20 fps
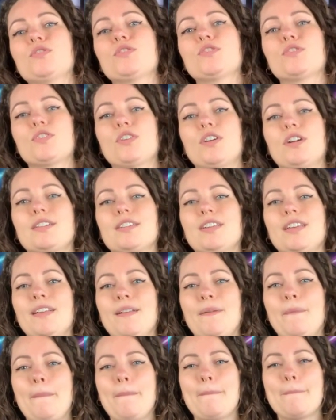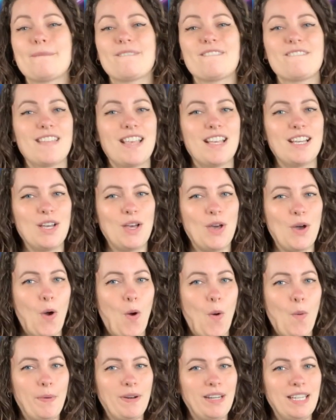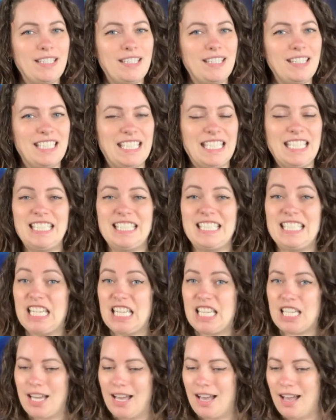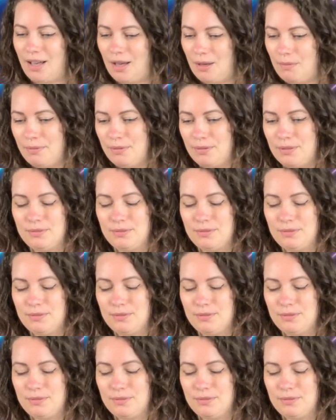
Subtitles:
start opening this thing up.